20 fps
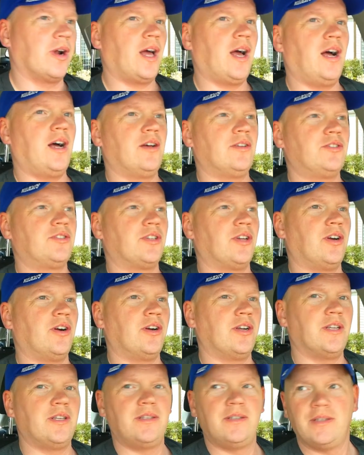it all
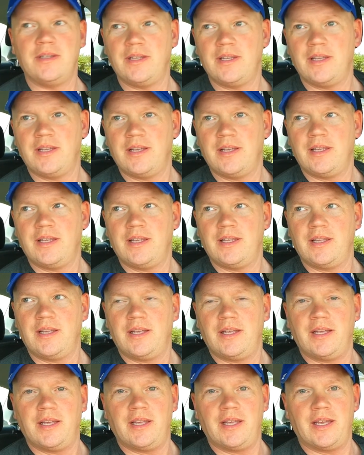started.
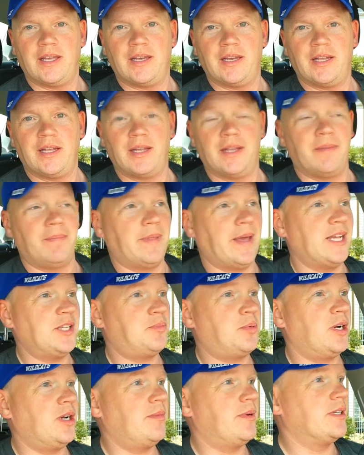And uh,
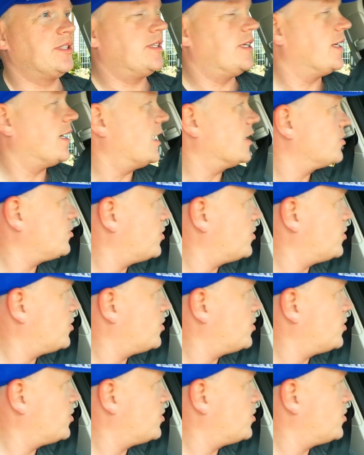that's pretty much it, guys.